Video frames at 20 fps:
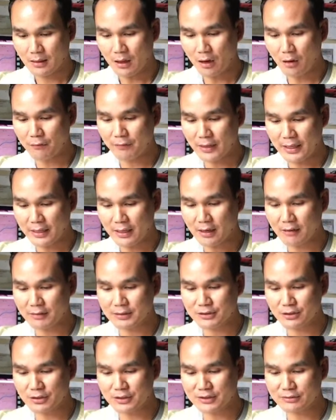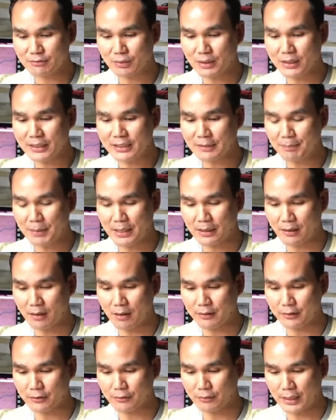Over 800. So it's really depending
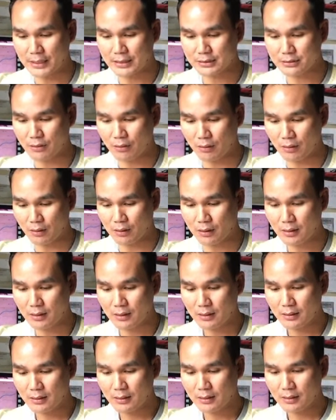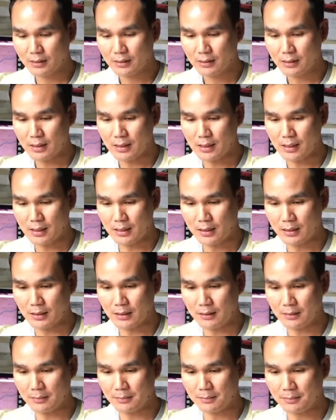on your credit score.
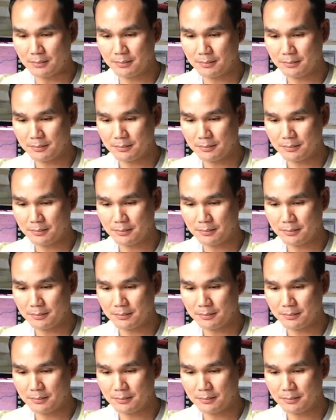But